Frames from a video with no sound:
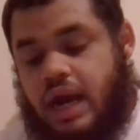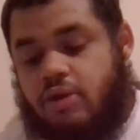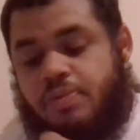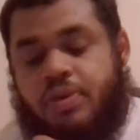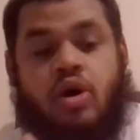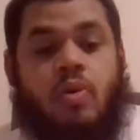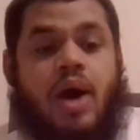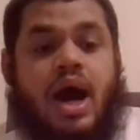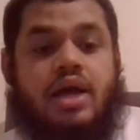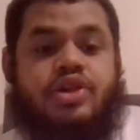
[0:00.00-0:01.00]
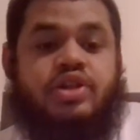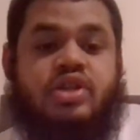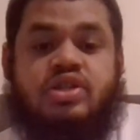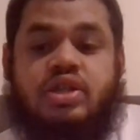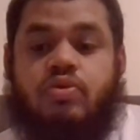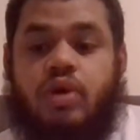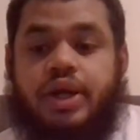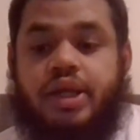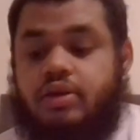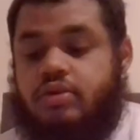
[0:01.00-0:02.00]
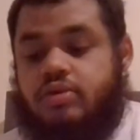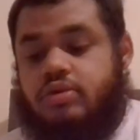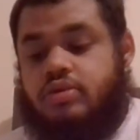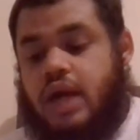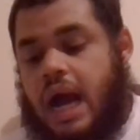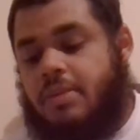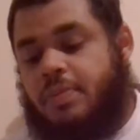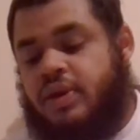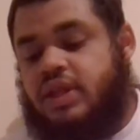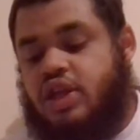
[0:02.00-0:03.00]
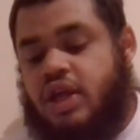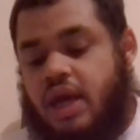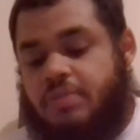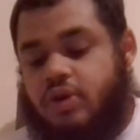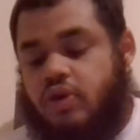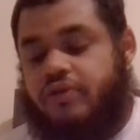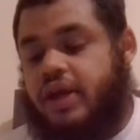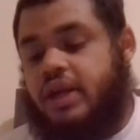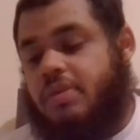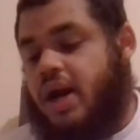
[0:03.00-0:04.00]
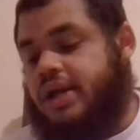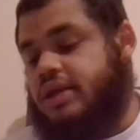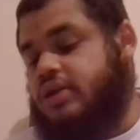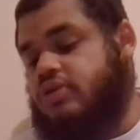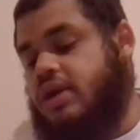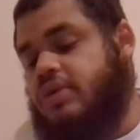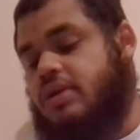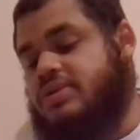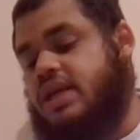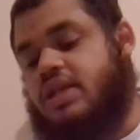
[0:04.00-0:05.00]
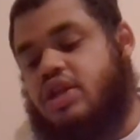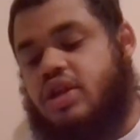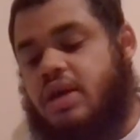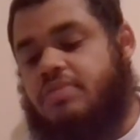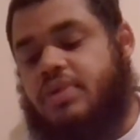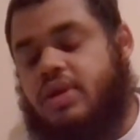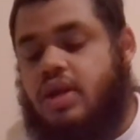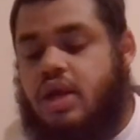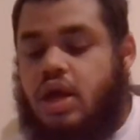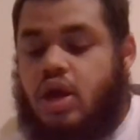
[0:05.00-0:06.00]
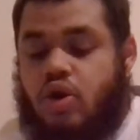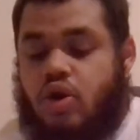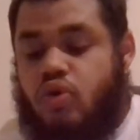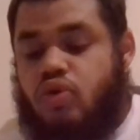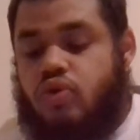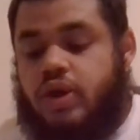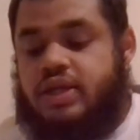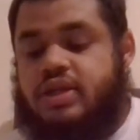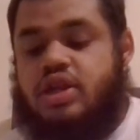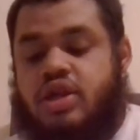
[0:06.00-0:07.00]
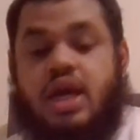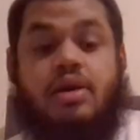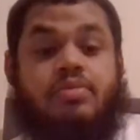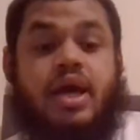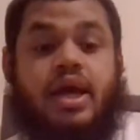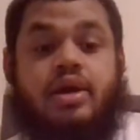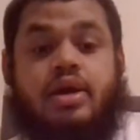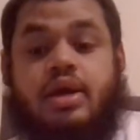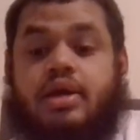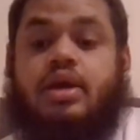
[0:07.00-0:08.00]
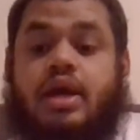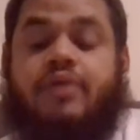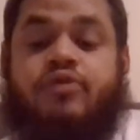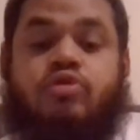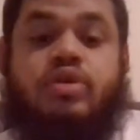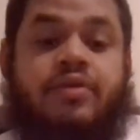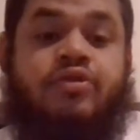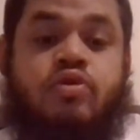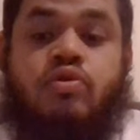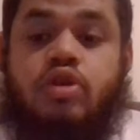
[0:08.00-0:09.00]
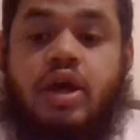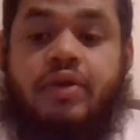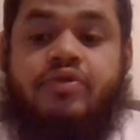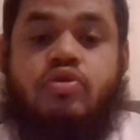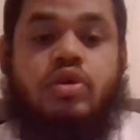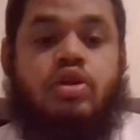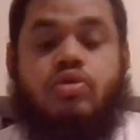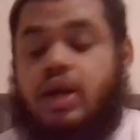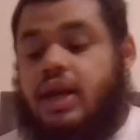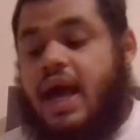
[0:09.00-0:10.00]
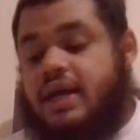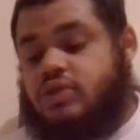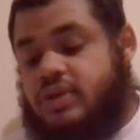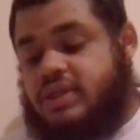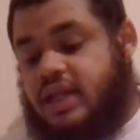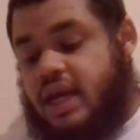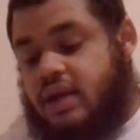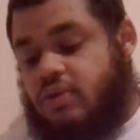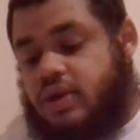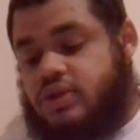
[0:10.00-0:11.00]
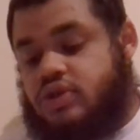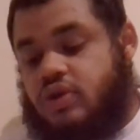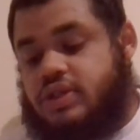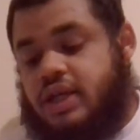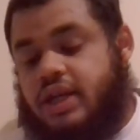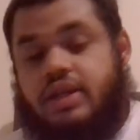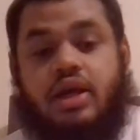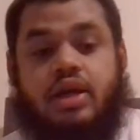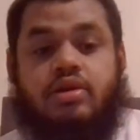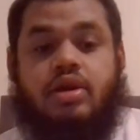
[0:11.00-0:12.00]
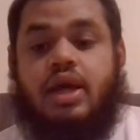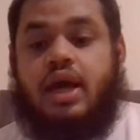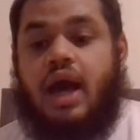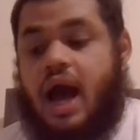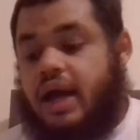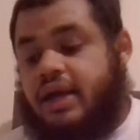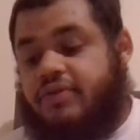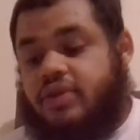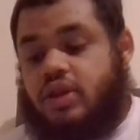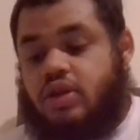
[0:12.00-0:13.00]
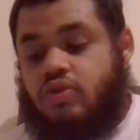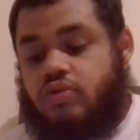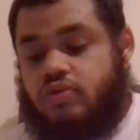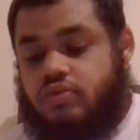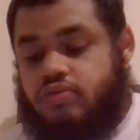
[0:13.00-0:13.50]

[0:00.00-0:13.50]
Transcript: I would put Kawhi just because he won it. I'm gonna put the champion over anybody. You get what I'm saying? The champion, cool. He's a champ. Like if you the last one standing when it's all said and done, I'll give it to you.